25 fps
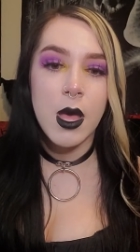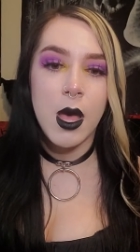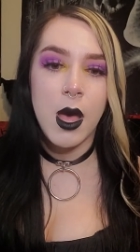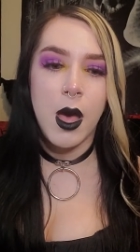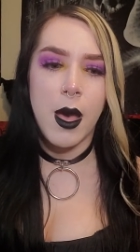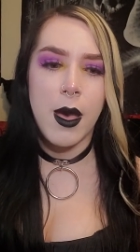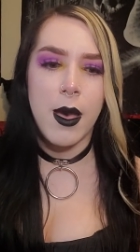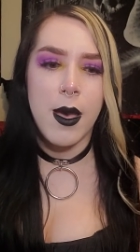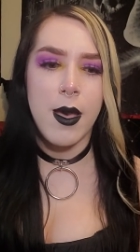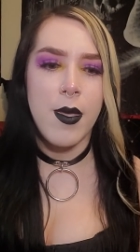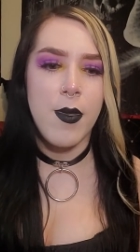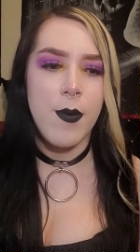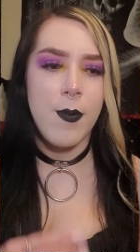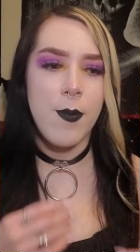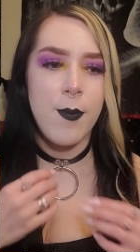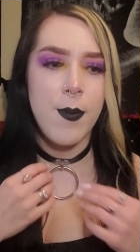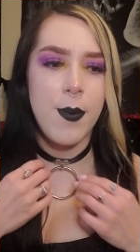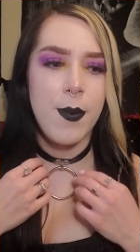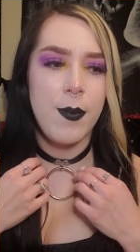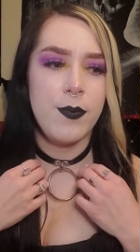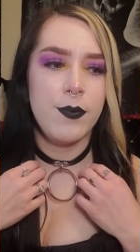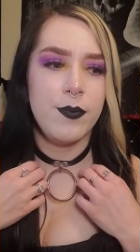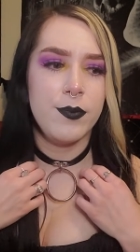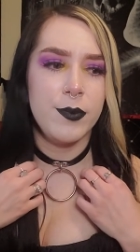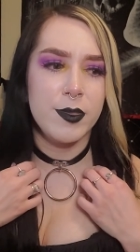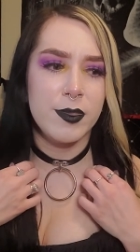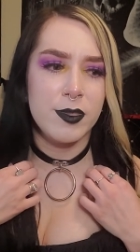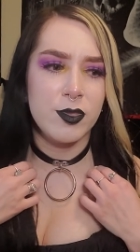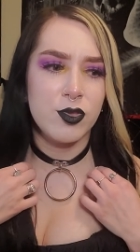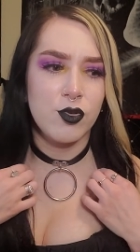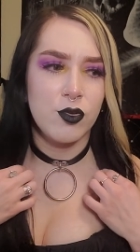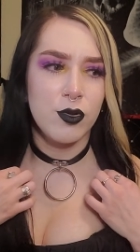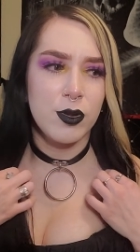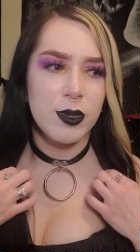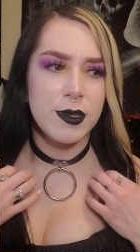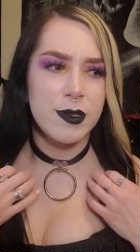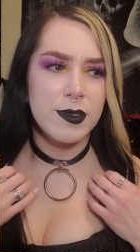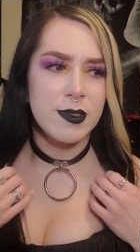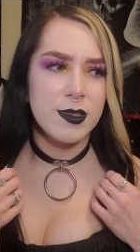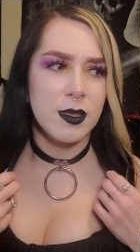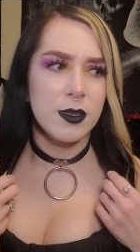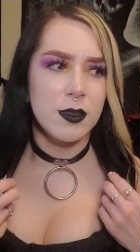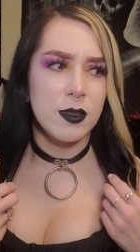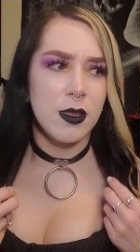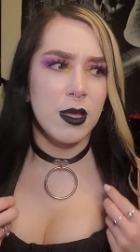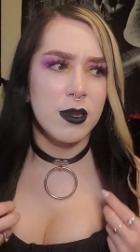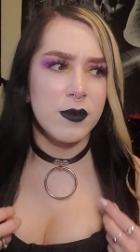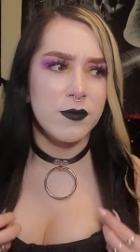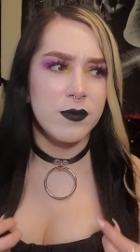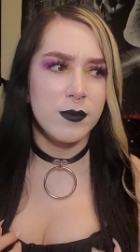Um, the stories, a
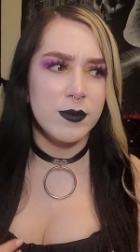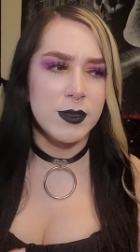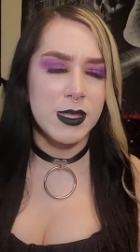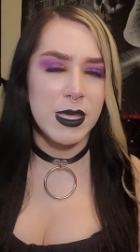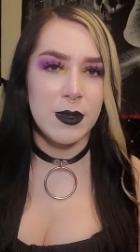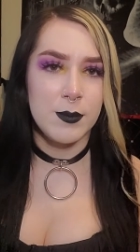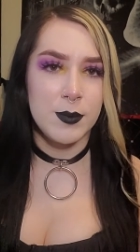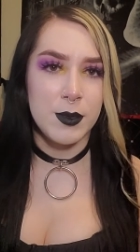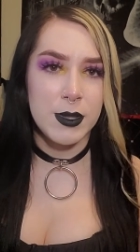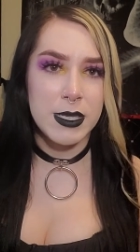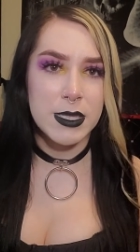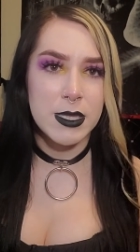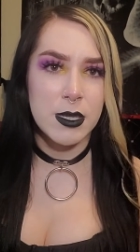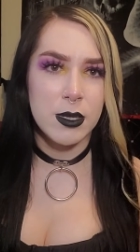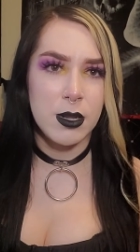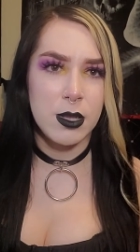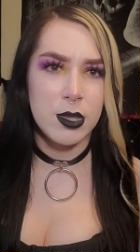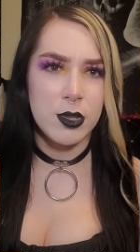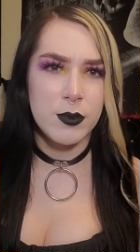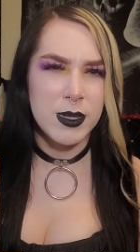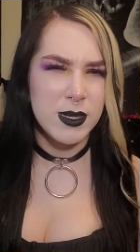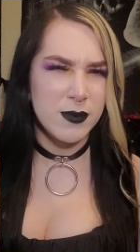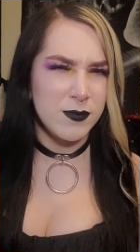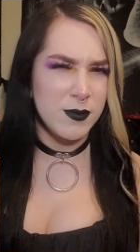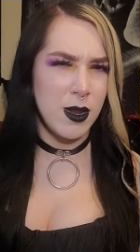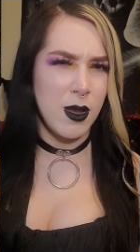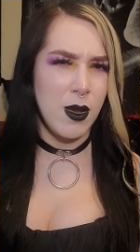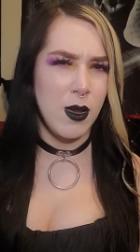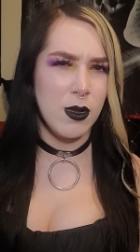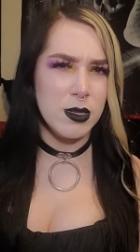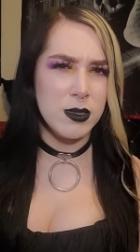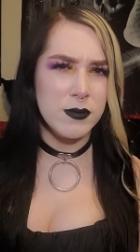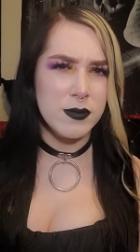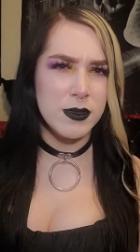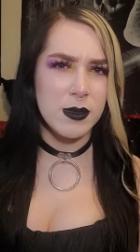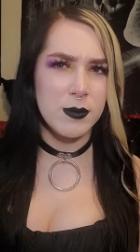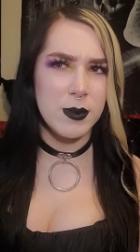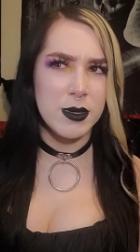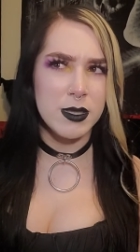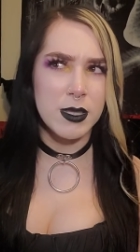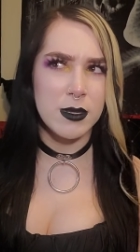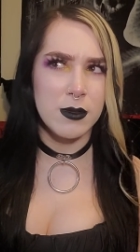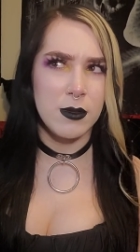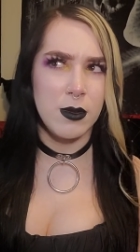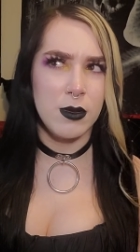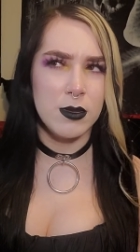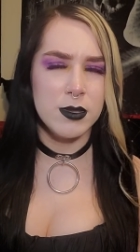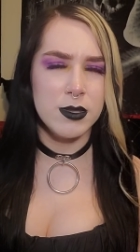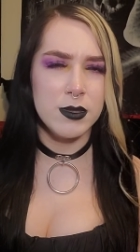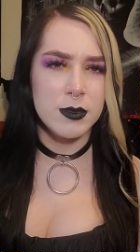lot of them take place on Halloween, if not all of them. I think
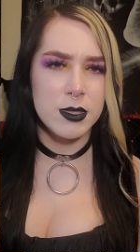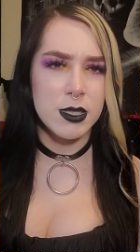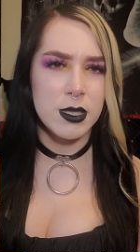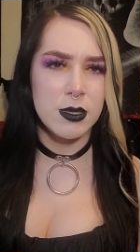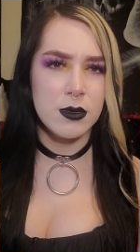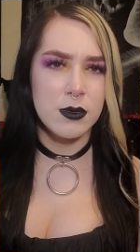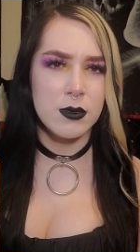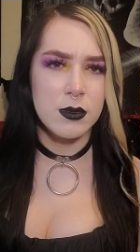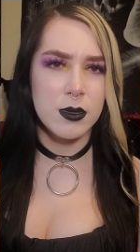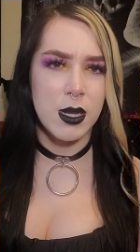all of them do.